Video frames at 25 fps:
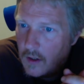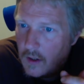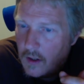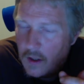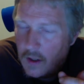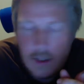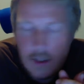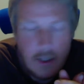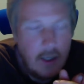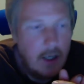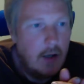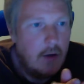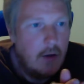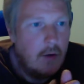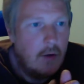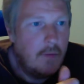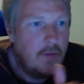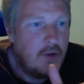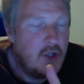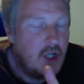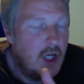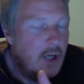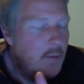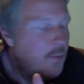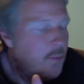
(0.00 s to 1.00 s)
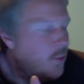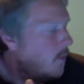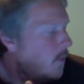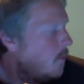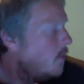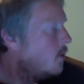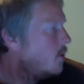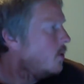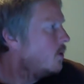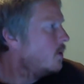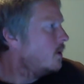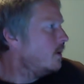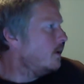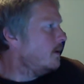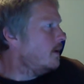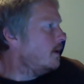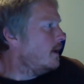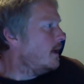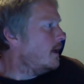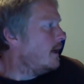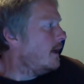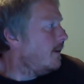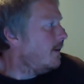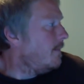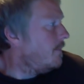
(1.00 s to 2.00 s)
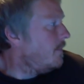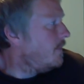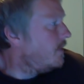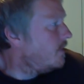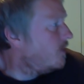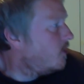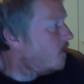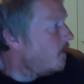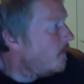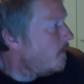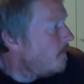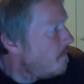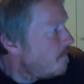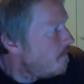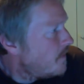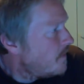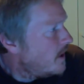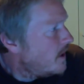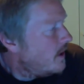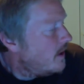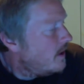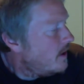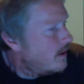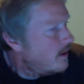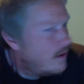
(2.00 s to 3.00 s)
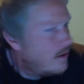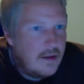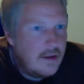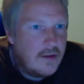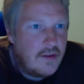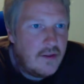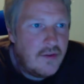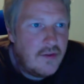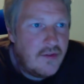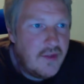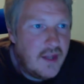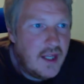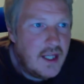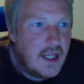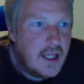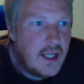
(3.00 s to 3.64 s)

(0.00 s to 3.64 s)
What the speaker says: Genau, JP Morgan. And the thing